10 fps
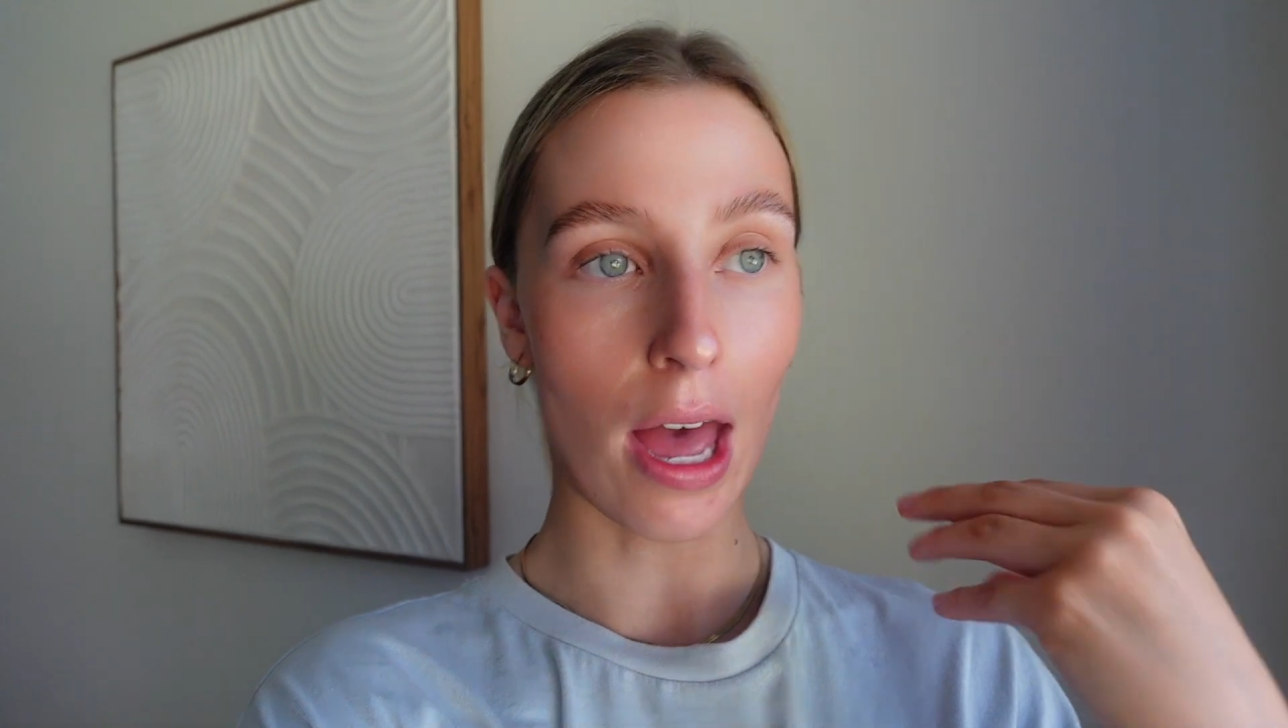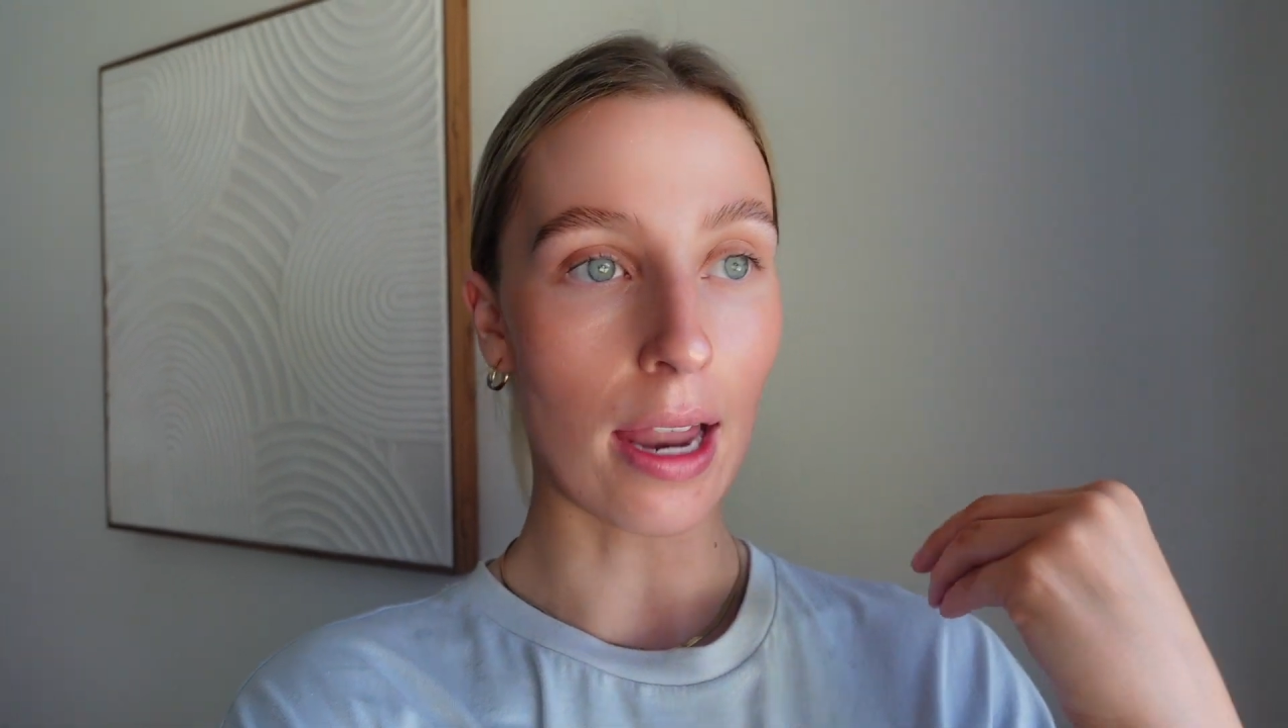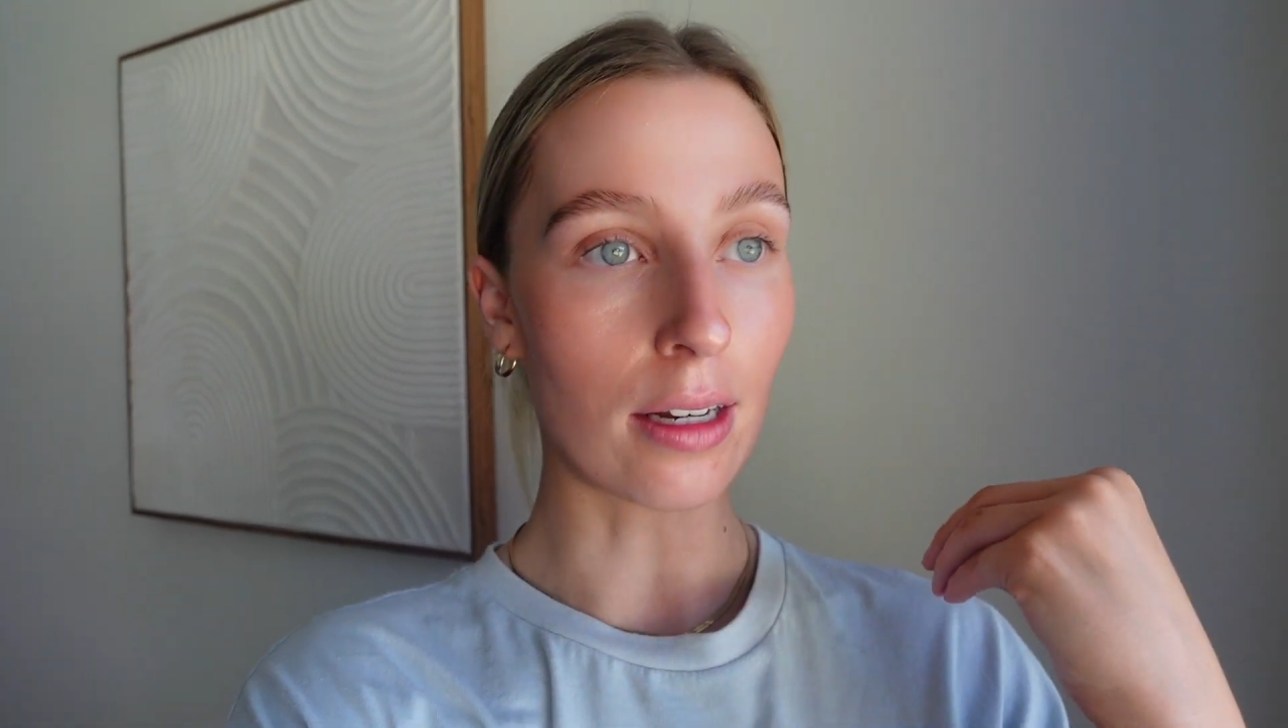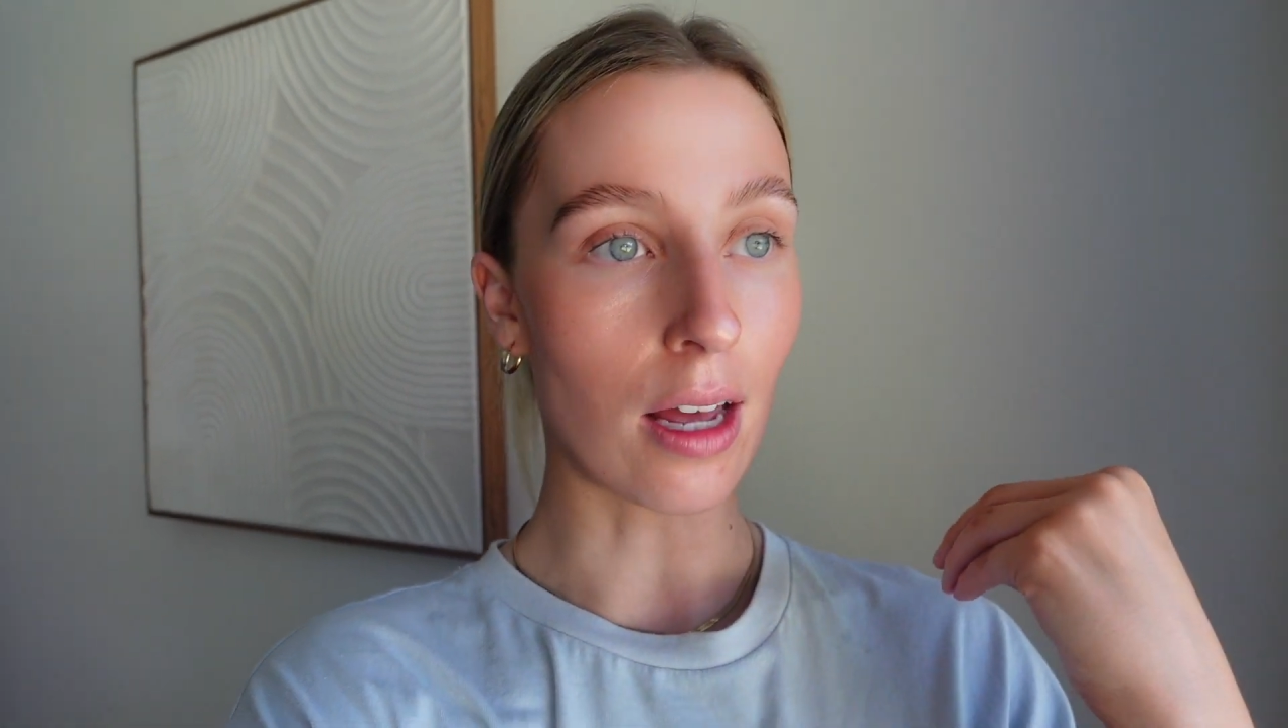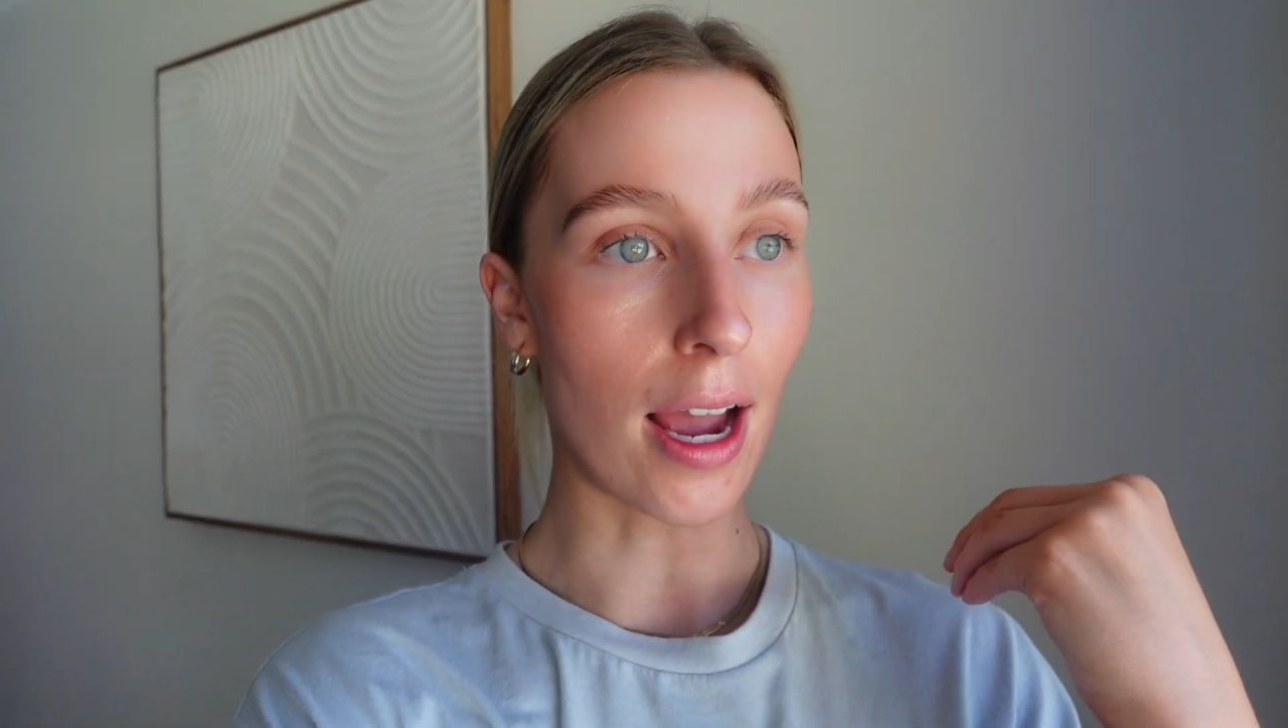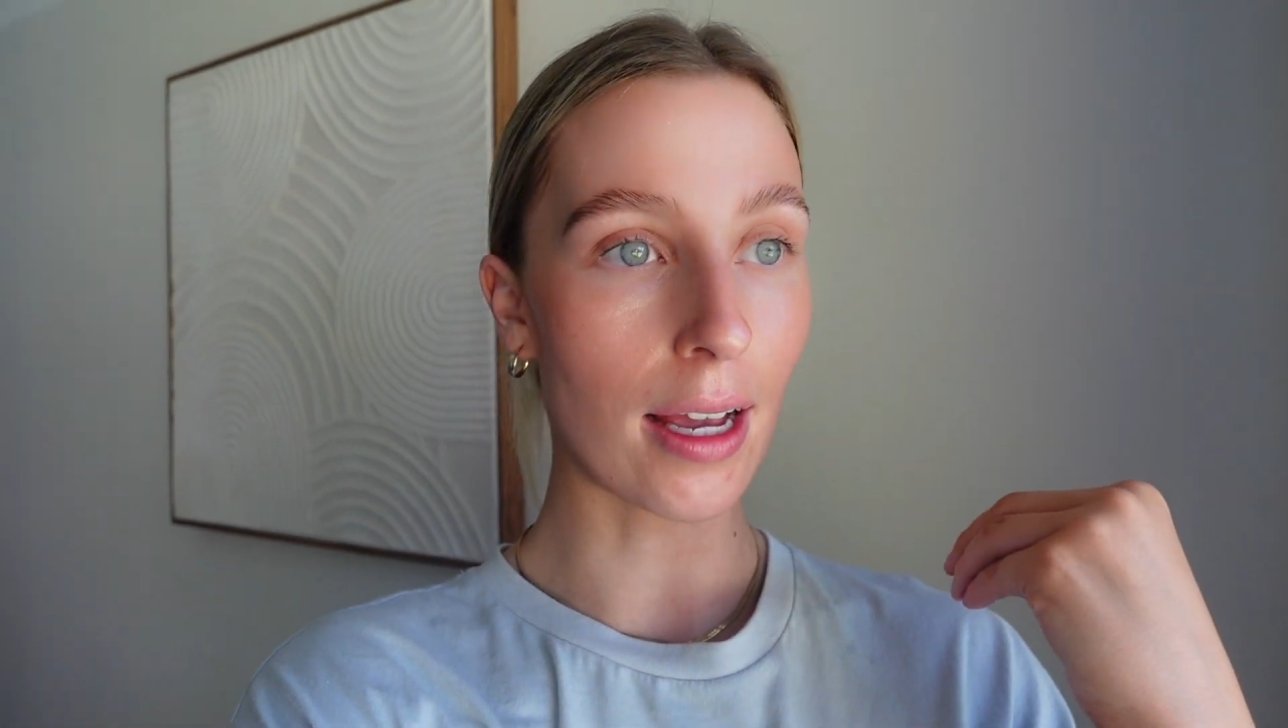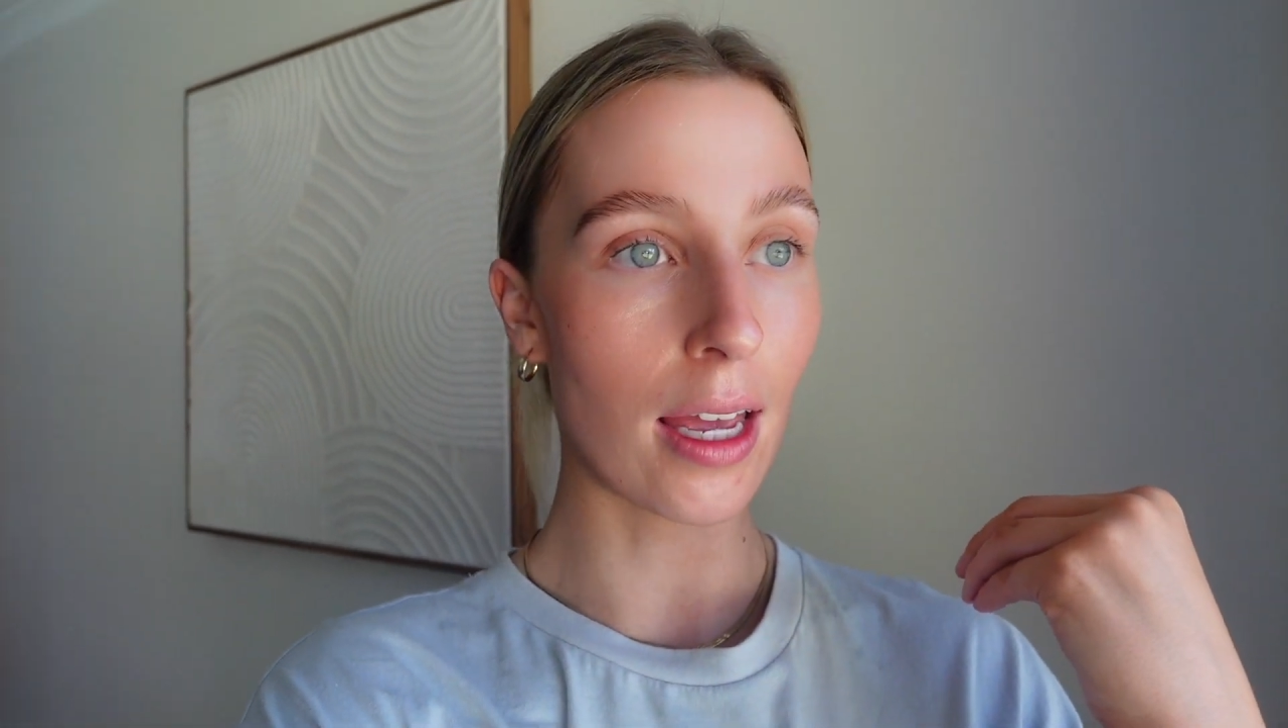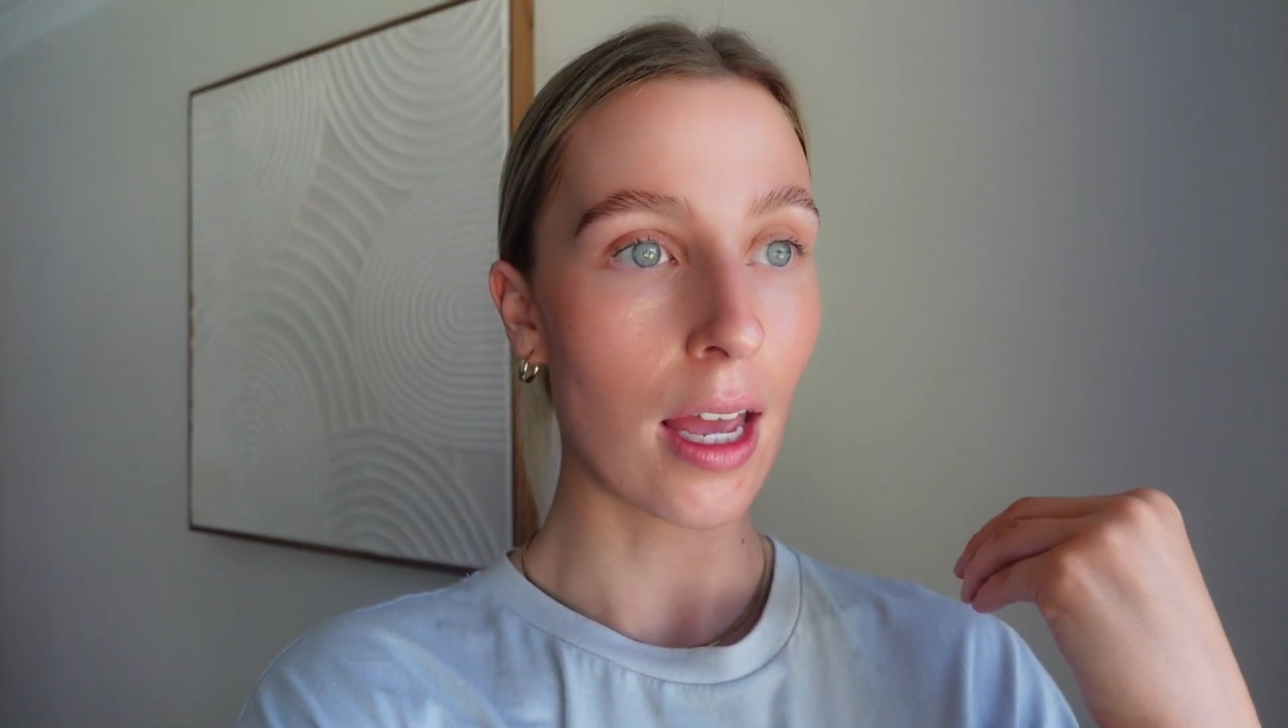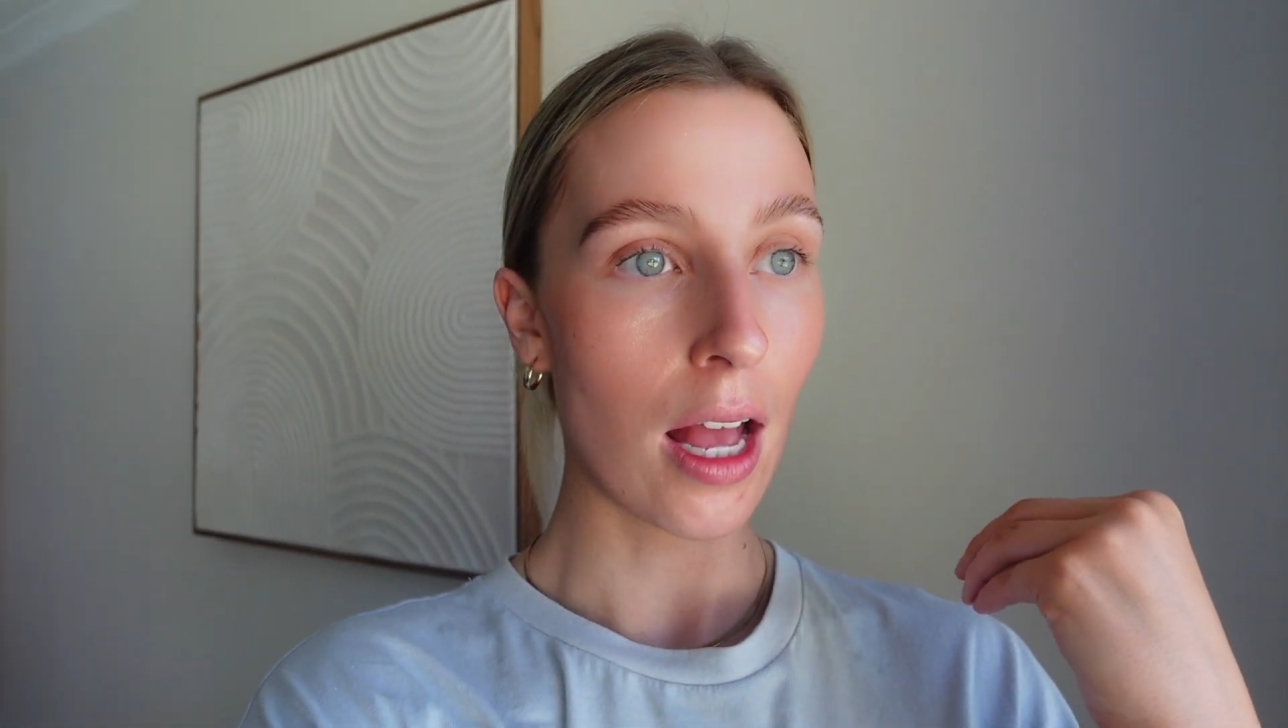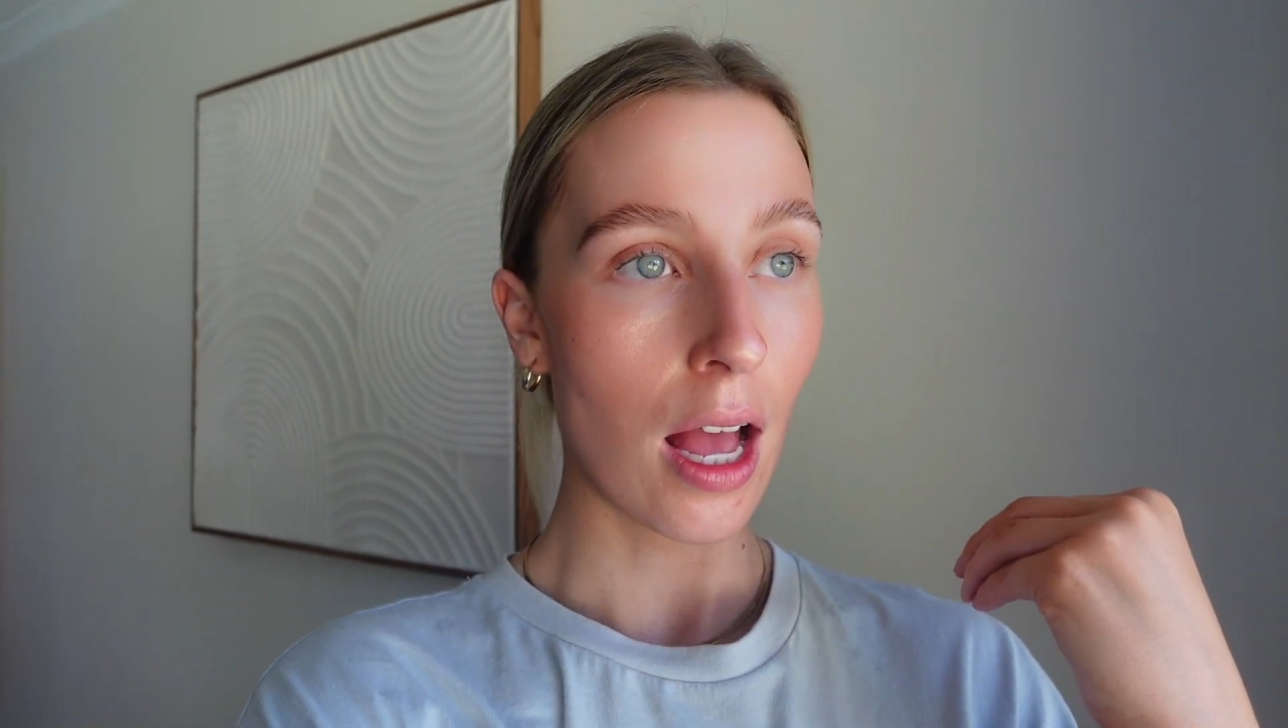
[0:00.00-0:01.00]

and like